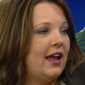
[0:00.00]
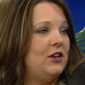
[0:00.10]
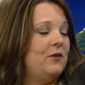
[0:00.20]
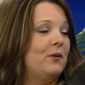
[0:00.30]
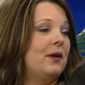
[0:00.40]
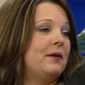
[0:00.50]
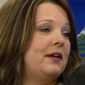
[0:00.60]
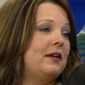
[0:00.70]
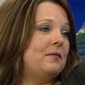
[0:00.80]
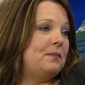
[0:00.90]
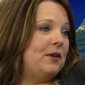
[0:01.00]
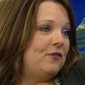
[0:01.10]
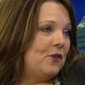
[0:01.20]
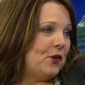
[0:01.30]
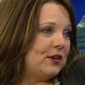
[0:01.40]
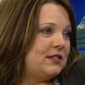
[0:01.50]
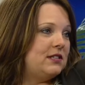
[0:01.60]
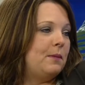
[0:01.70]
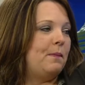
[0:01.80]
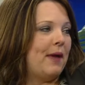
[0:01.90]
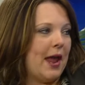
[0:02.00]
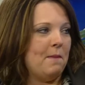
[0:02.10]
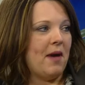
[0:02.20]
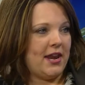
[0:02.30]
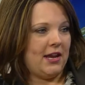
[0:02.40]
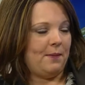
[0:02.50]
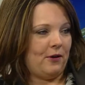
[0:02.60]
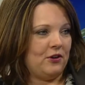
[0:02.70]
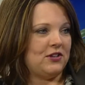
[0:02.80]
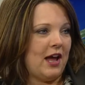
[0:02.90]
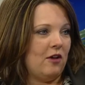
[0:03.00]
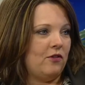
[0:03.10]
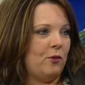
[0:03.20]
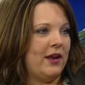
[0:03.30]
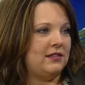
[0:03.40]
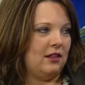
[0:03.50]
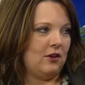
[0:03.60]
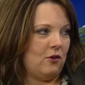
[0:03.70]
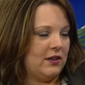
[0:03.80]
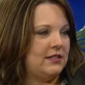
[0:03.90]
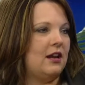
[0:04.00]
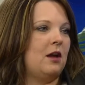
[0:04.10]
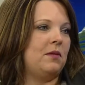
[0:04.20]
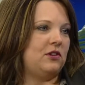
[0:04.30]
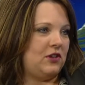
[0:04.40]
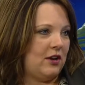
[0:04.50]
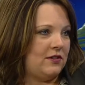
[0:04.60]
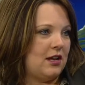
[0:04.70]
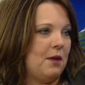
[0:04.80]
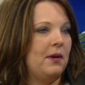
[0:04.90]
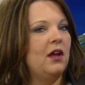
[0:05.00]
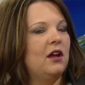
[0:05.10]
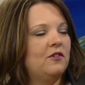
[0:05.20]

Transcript: And you will be forced to pay money to purge out for wasting the court's time and the sheriff's time